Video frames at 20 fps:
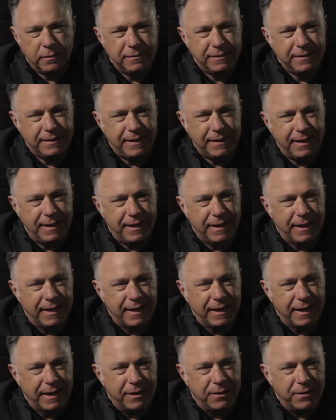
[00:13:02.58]

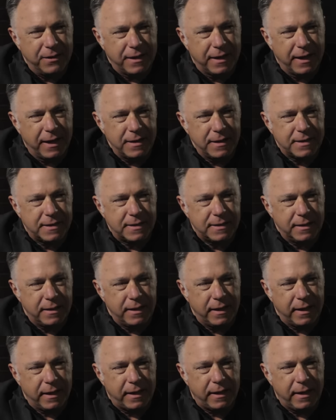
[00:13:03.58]
Yeah, okay,
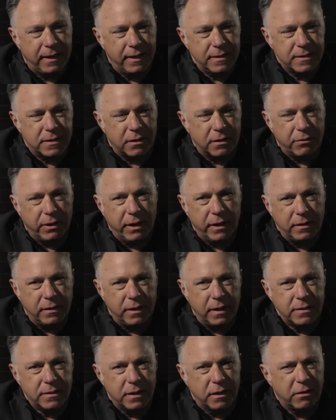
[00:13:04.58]
Slick. Yeah, that's a great
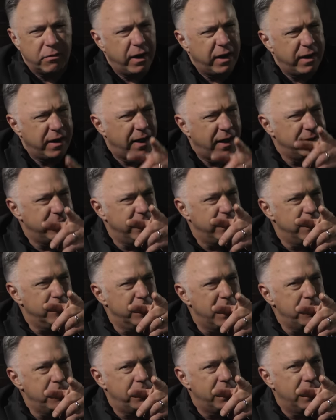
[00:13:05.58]
idea. You
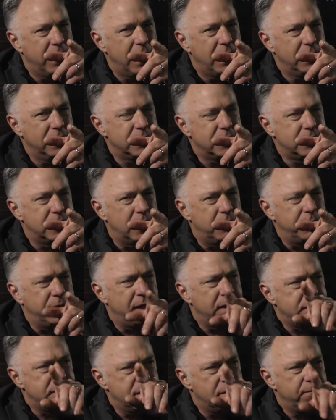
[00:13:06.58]
might be onto something,
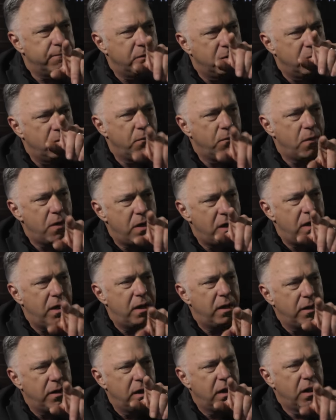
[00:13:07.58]
except for
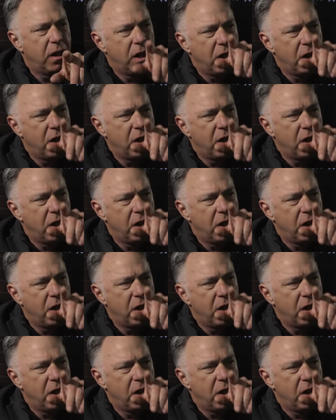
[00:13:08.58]
one